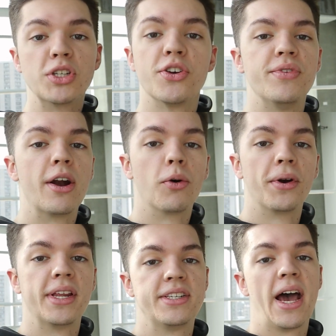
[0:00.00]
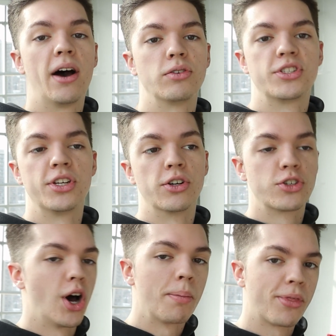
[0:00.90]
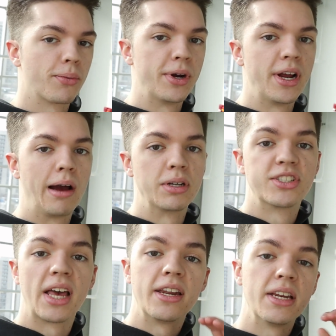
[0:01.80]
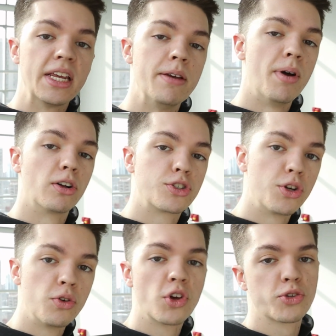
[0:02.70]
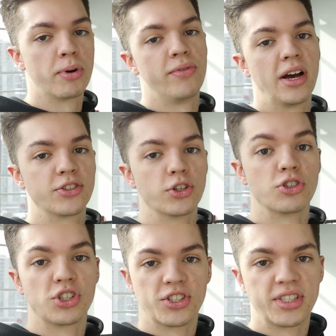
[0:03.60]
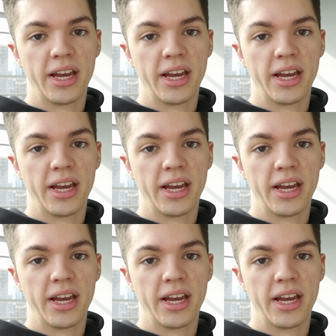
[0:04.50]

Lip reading: Once you've narrowed it down to your top 3, I would send an email to those professors just